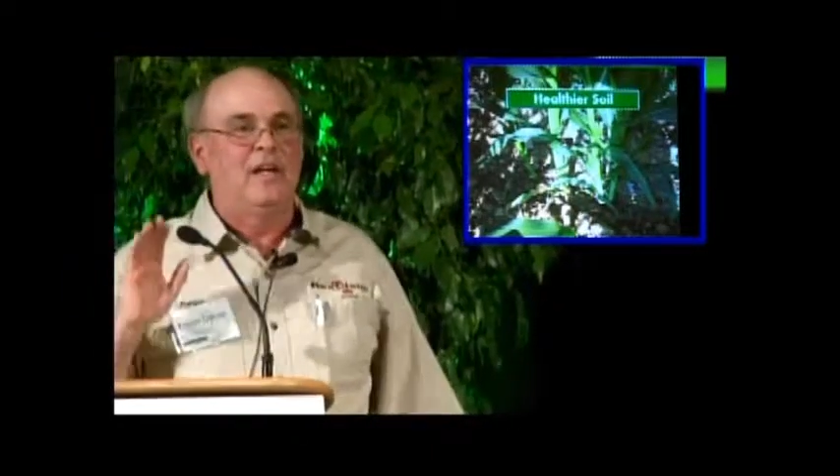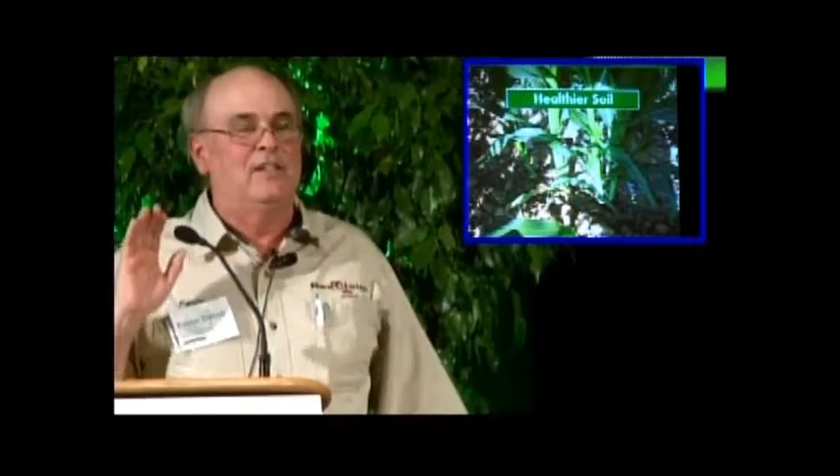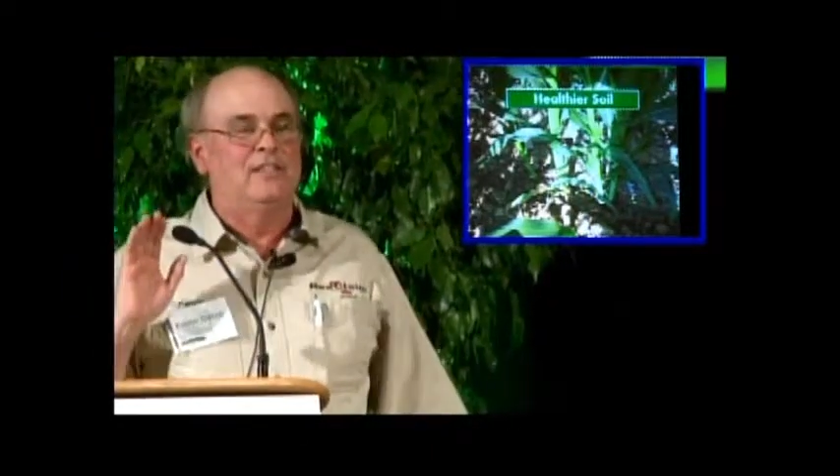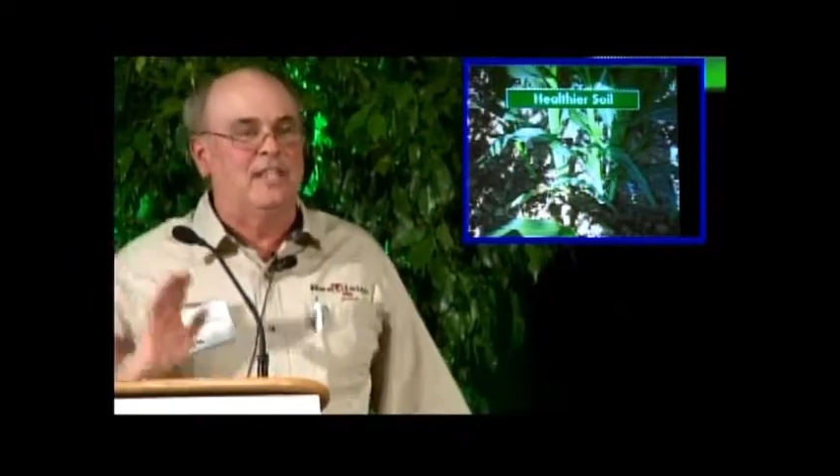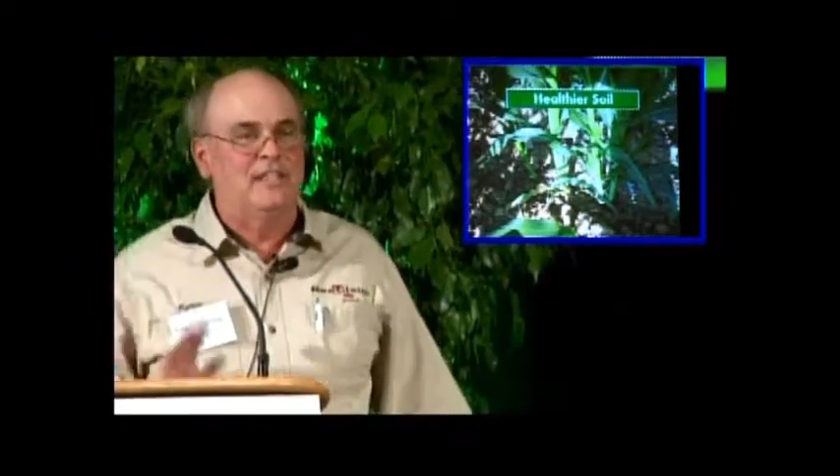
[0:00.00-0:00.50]

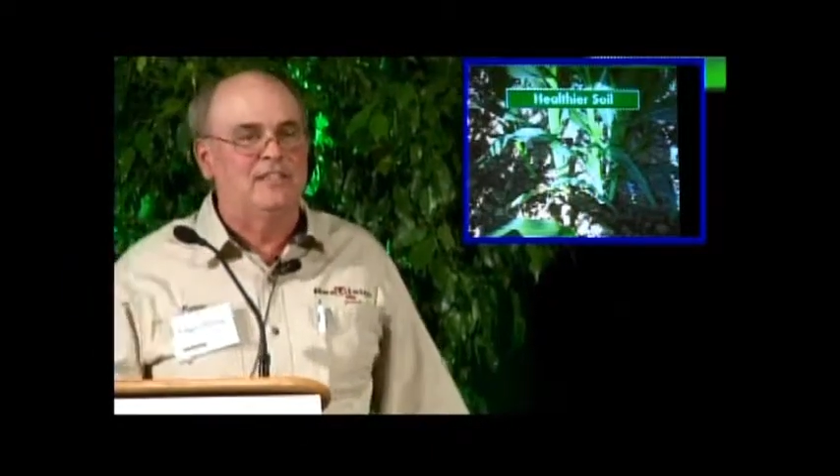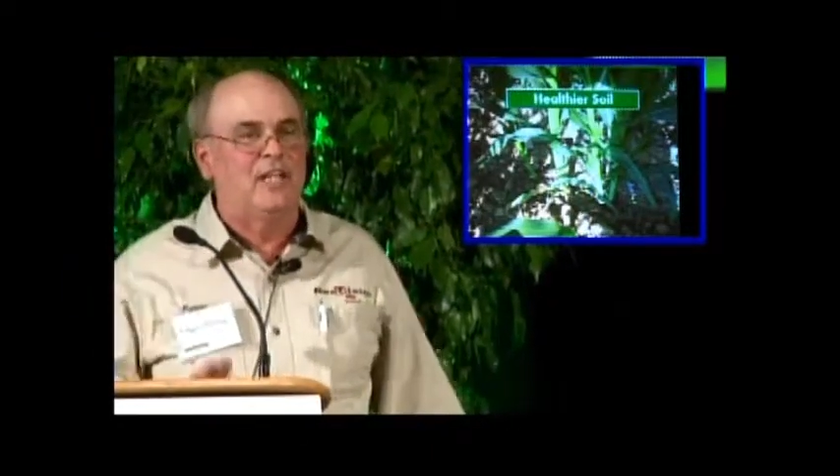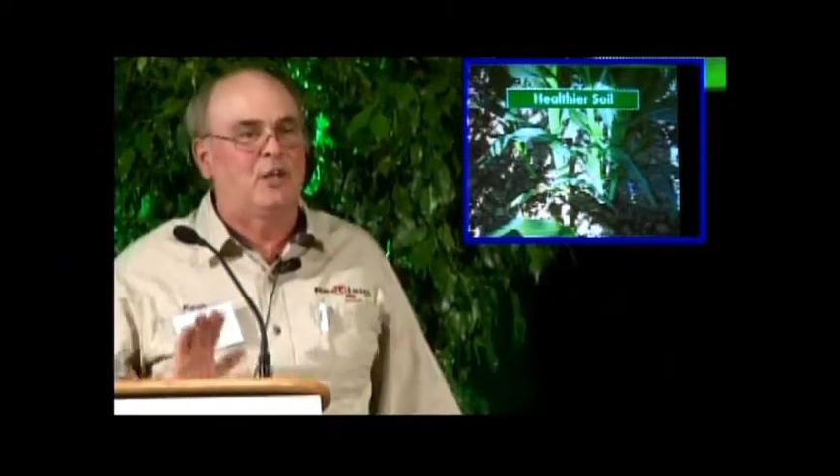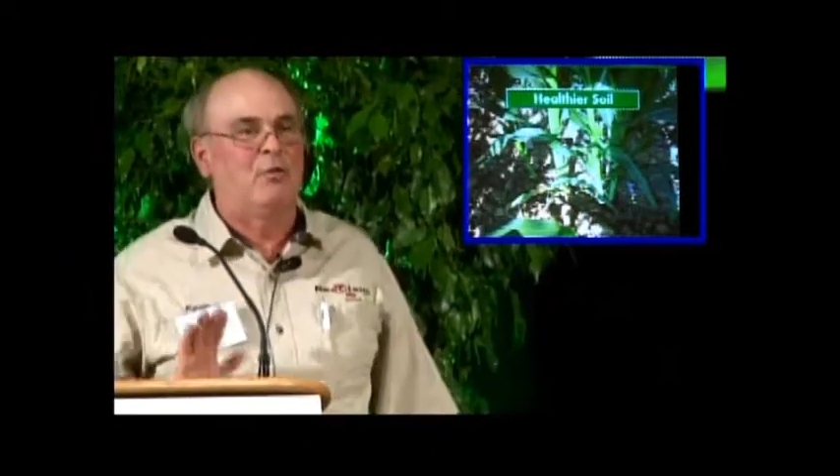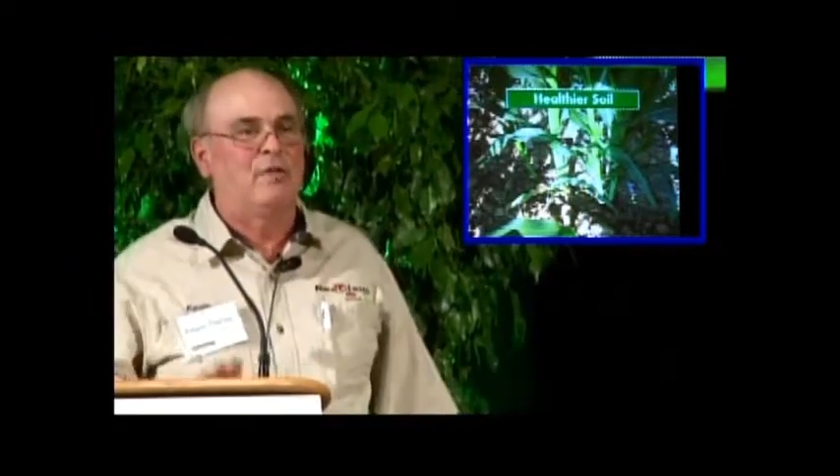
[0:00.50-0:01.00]
There is a
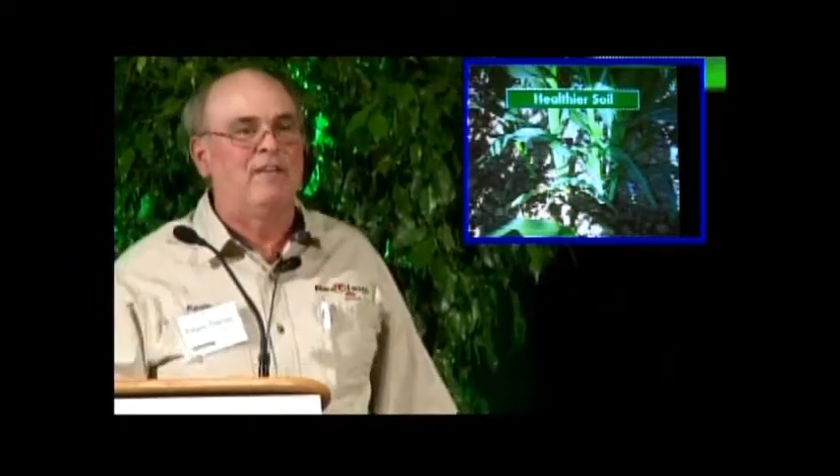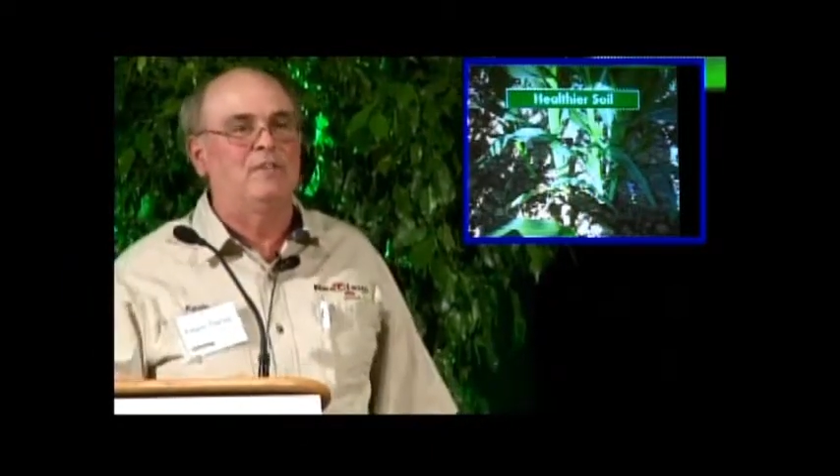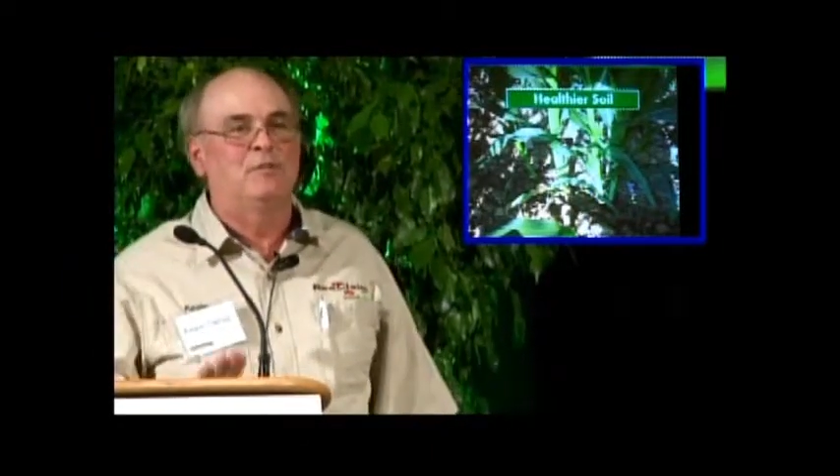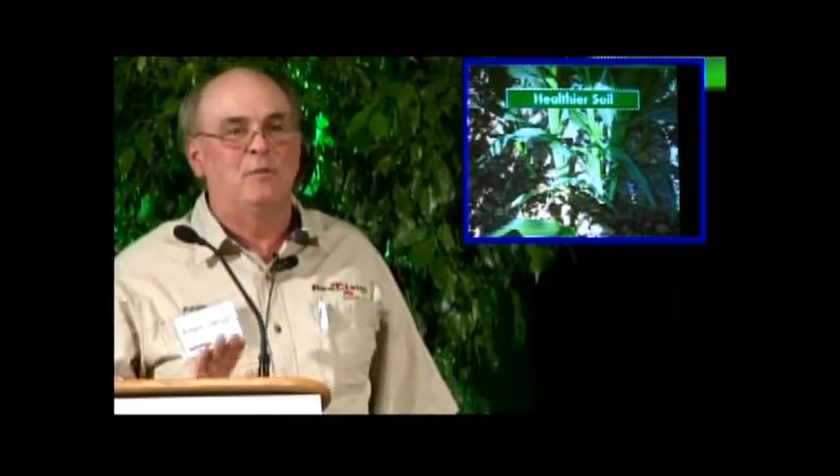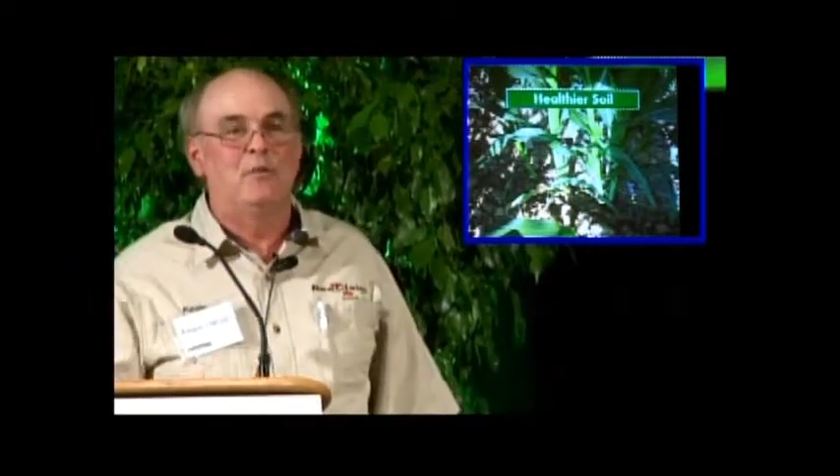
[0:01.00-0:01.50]
considerable
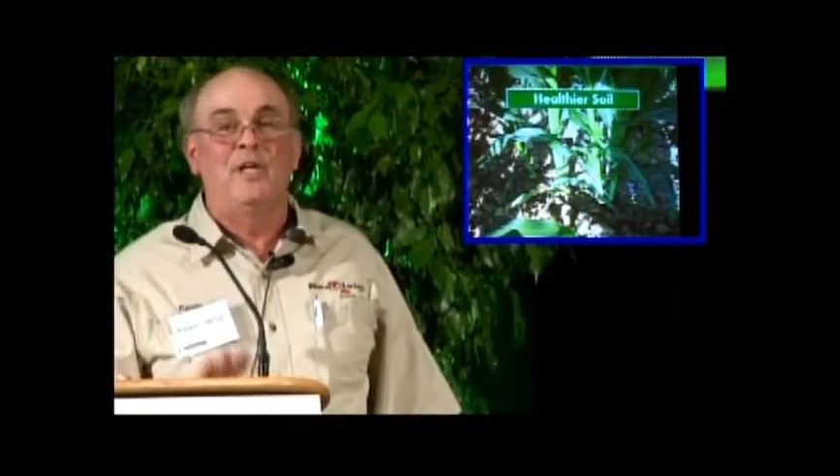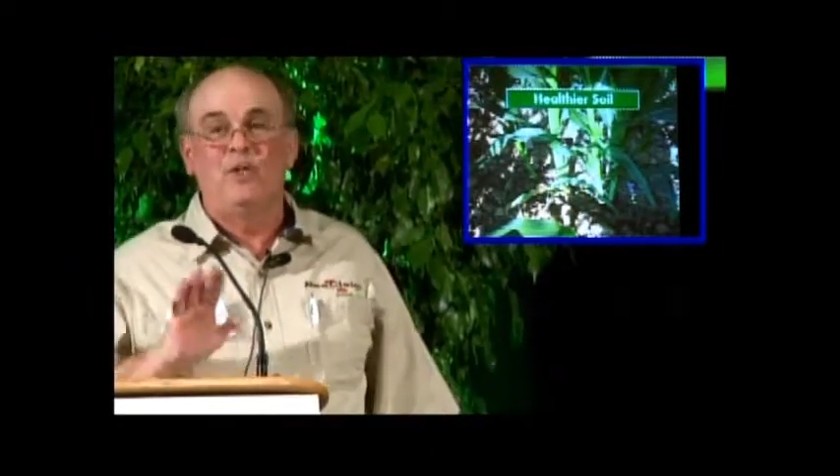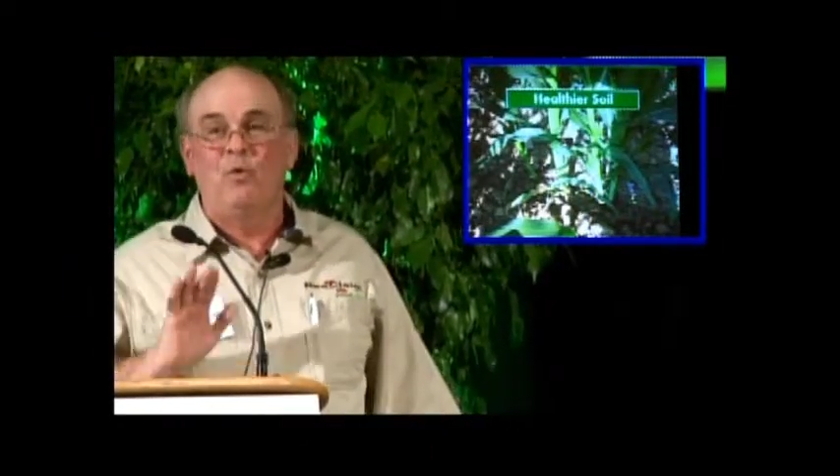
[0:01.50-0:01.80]
difference between